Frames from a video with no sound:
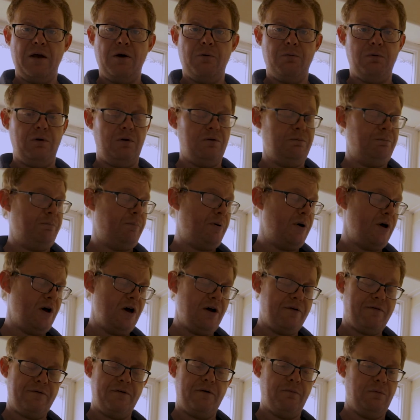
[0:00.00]
will
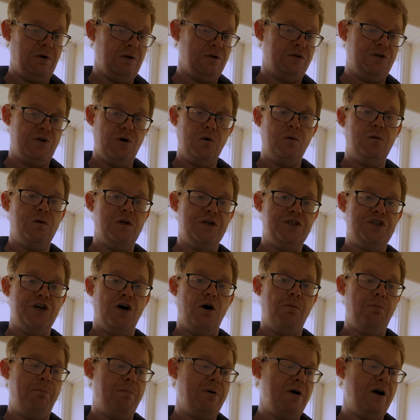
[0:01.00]
do the
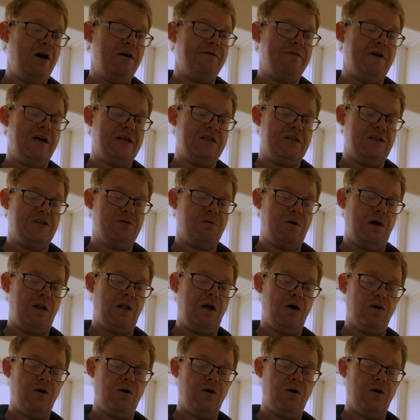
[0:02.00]
job perfect as well.